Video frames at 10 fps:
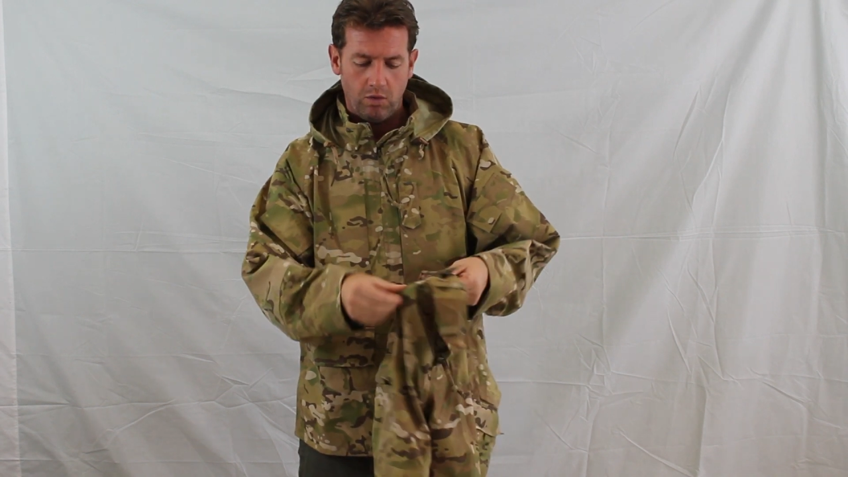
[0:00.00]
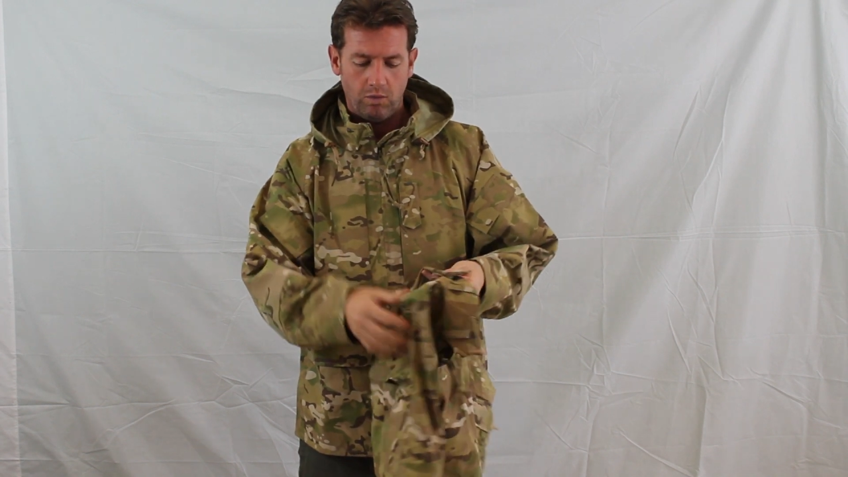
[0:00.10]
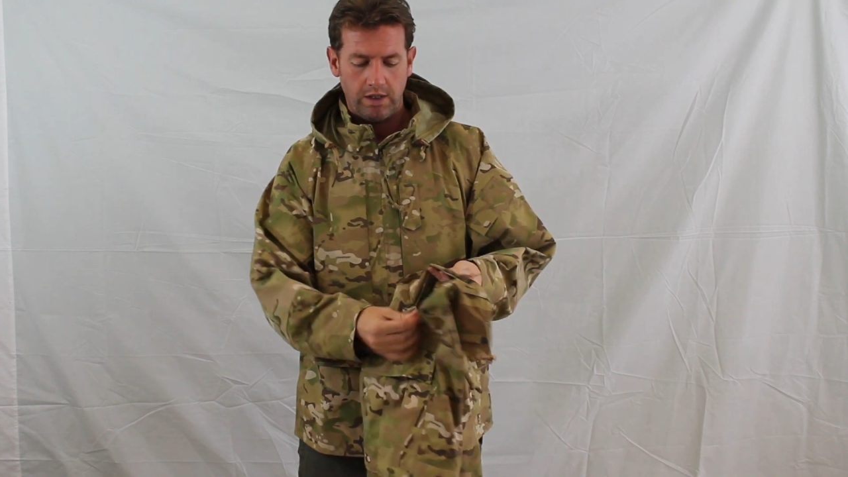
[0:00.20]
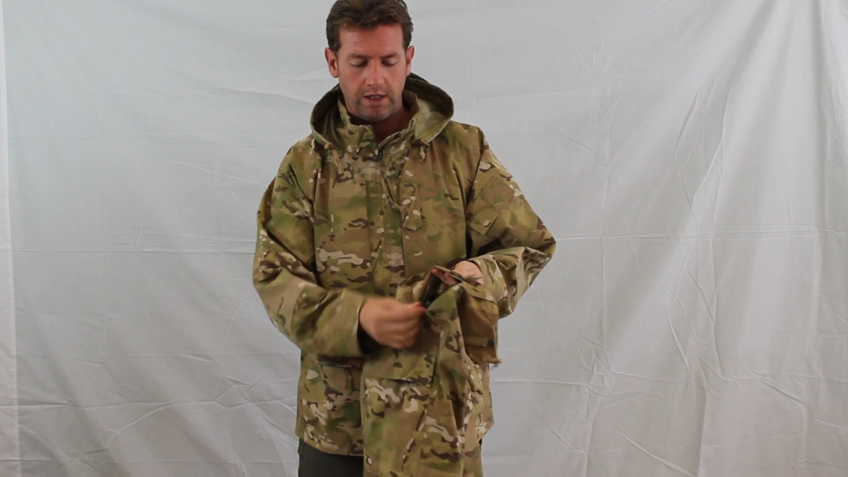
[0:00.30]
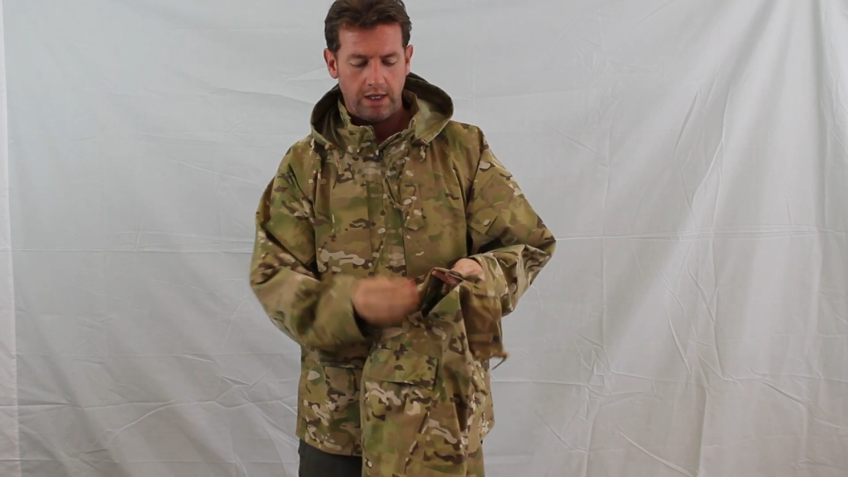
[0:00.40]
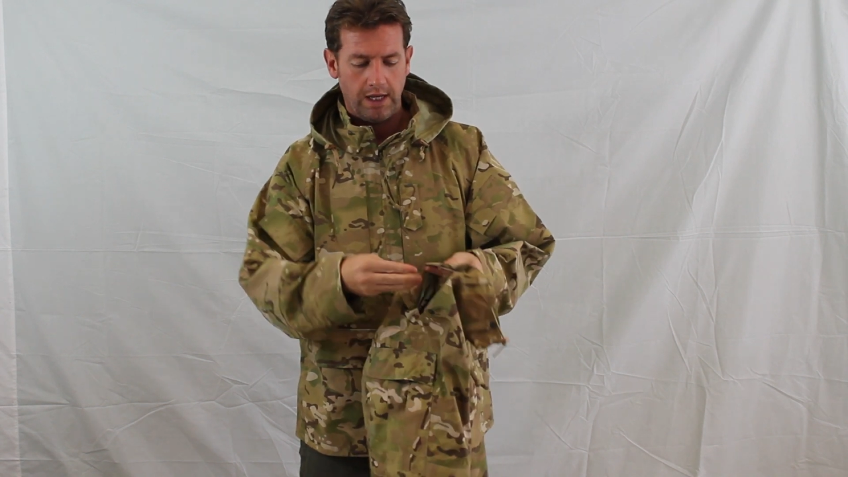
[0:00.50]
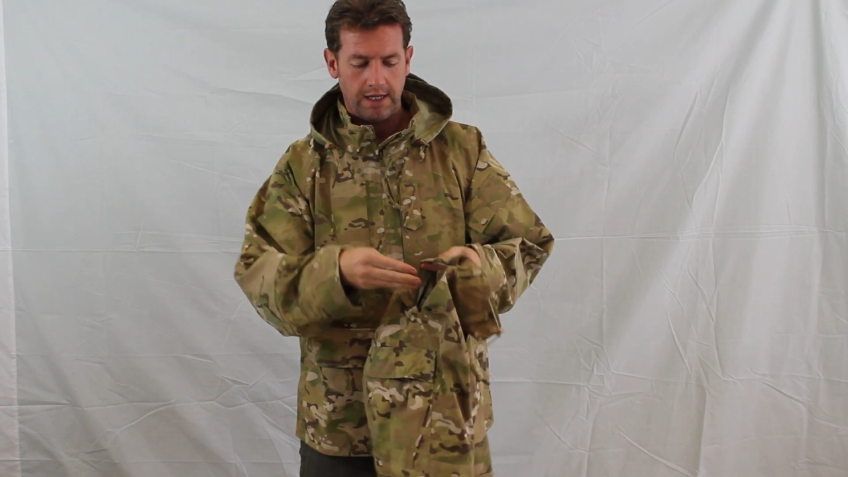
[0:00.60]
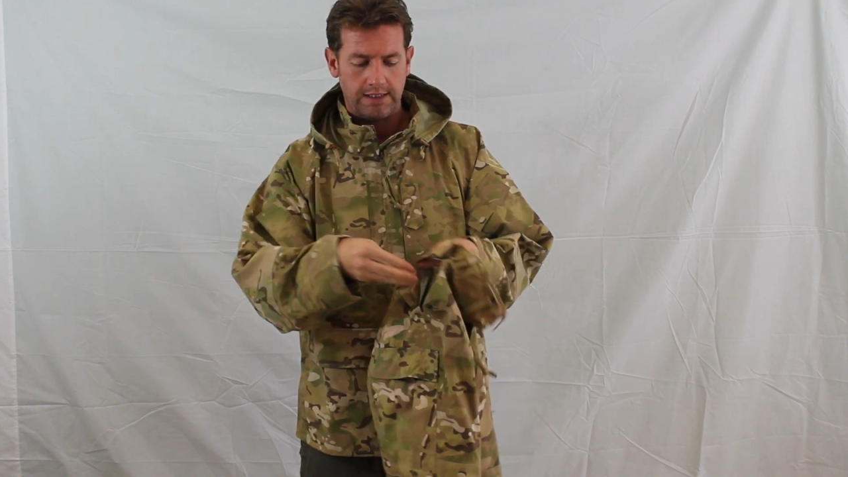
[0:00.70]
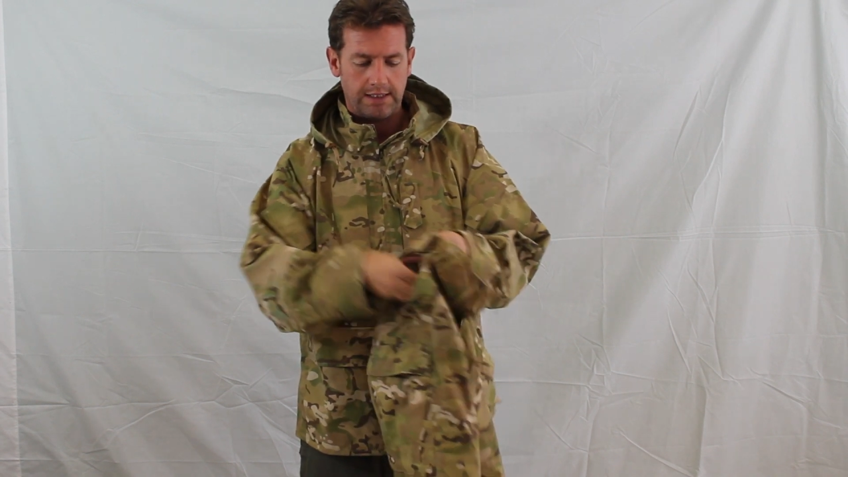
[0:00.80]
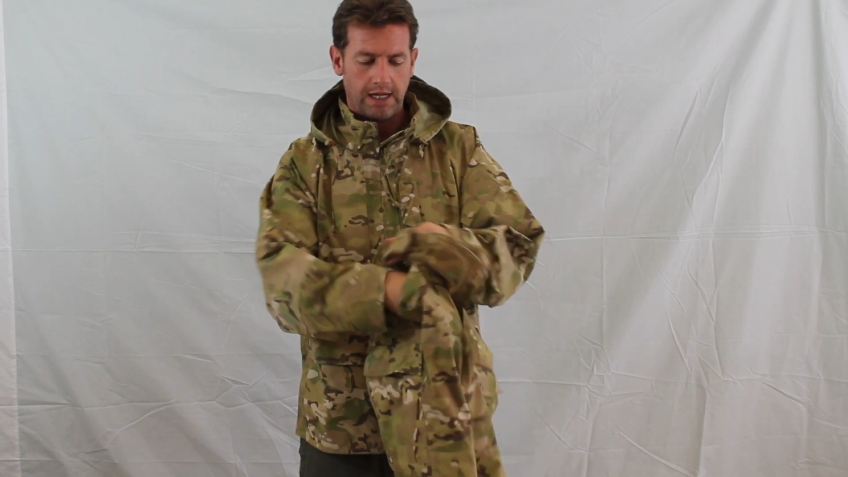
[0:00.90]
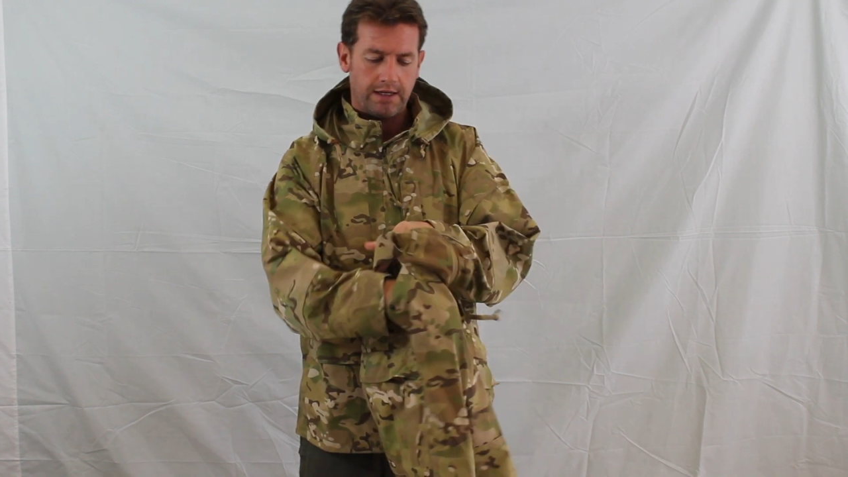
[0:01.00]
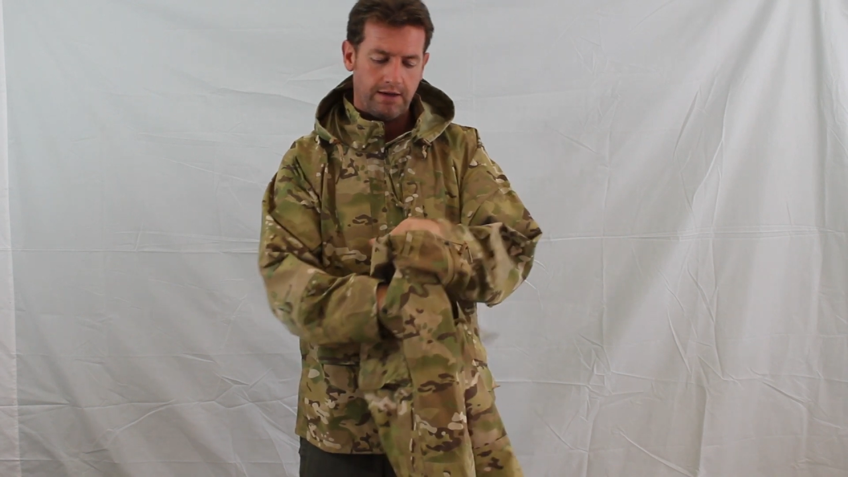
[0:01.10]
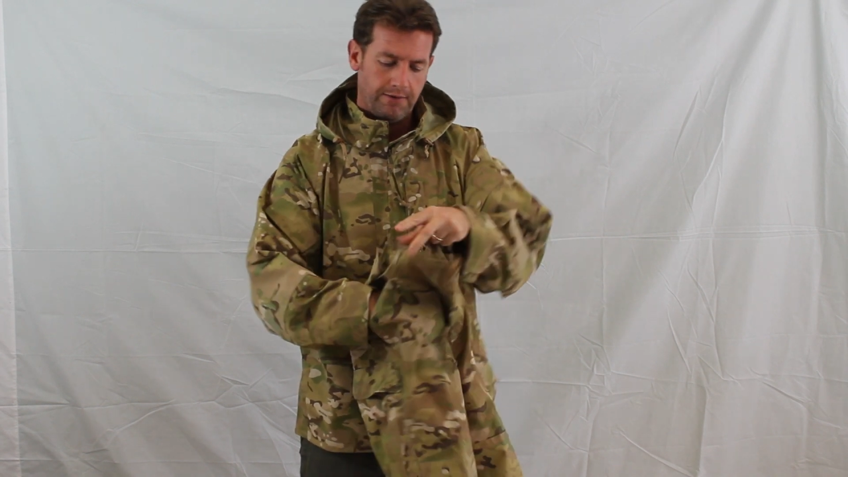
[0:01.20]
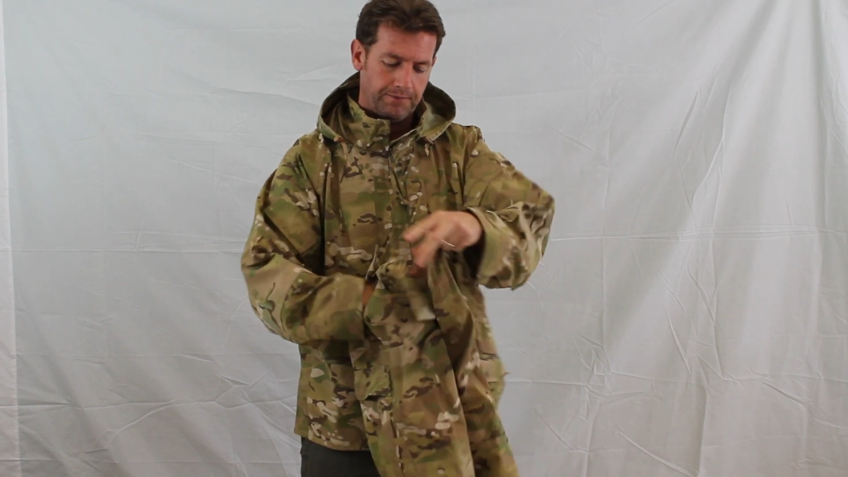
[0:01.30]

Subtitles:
with the stud